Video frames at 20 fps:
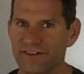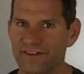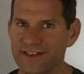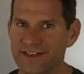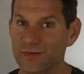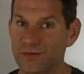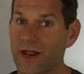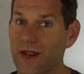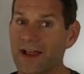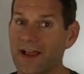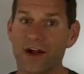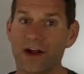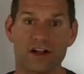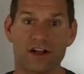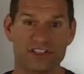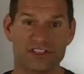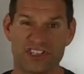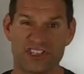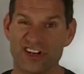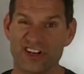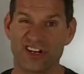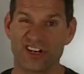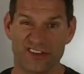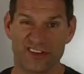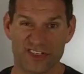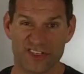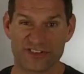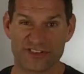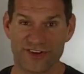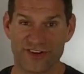is what I call junk
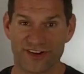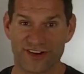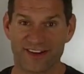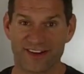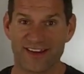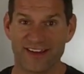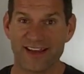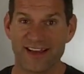in the trunk.